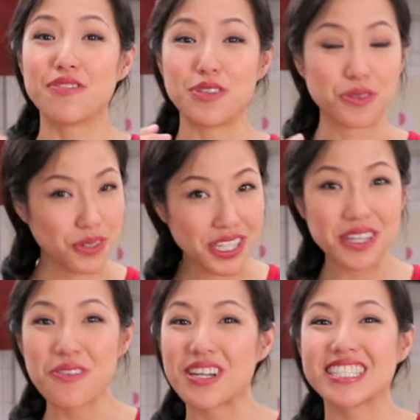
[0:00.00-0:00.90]
if you
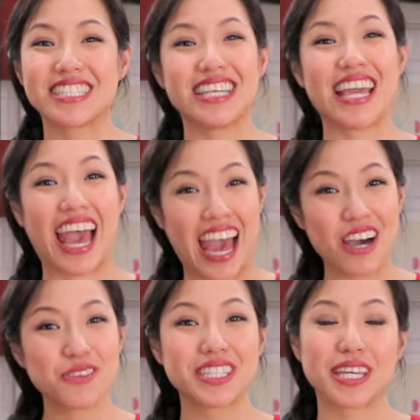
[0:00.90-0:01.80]
really want to see
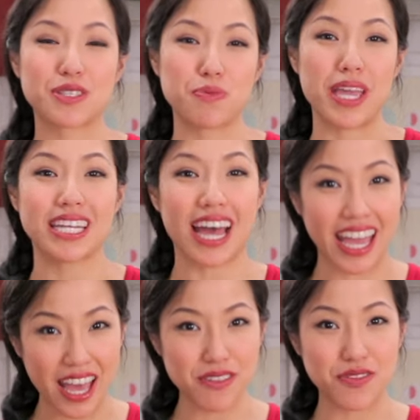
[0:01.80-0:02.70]
how it gets made,
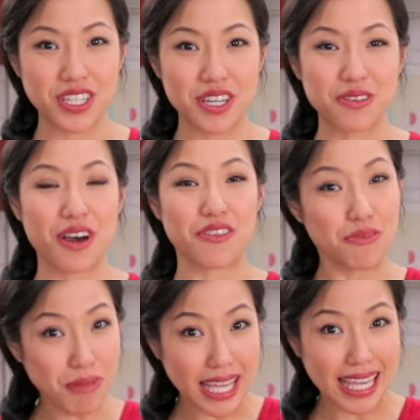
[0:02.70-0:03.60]
I have a video of
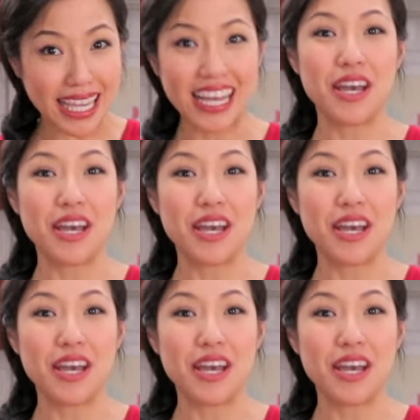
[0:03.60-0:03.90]
me